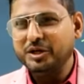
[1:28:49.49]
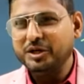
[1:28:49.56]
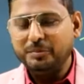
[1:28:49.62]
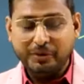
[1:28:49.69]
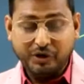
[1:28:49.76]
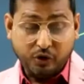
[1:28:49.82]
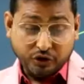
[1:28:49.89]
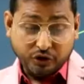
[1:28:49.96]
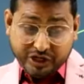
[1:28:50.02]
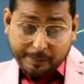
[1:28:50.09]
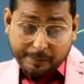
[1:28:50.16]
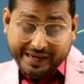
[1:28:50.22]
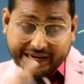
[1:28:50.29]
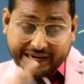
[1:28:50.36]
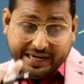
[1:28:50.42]
Because your
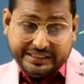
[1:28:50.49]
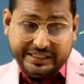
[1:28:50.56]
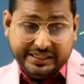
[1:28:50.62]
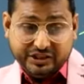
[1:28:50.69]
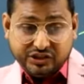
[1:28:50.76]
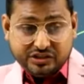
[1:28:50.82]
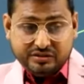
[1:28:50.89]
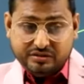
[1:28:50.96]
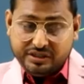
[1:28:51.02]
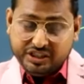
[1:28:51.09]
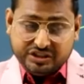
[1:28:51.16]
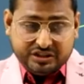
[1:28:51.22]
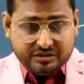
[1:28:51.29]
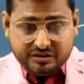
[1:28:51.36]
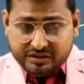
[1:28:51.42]
application
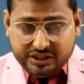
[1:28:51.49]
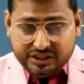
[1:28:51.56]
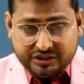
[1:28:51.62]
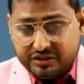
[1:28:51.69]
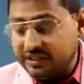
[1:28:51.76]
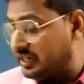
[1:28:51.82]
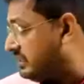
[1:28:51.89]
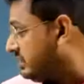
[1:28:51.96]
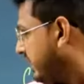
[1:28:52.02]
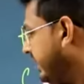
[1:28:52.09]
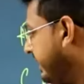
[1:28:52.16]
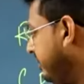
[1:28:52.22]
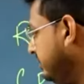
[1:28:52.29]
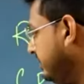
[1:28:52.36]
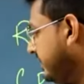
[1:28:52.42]
is
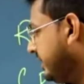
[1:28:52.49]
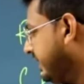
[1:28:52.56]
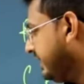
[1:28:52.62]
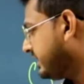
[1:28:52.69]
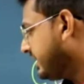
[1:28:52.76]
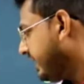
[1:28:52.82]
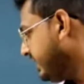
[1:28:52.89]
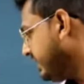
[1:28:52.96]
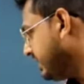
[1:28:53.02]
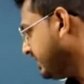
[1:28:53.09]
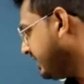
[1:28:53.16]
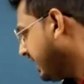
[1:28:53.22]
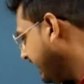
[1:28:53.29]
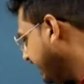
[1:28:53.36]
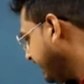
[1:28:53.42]
residing on the disk, right?
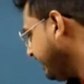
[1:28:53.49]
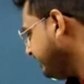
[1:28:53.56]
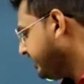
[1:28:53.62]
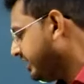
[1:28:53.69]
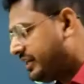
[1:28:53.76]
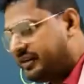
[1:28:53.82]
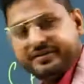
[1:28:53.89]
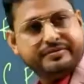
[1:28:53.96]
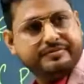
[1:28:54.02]
Hard drive here.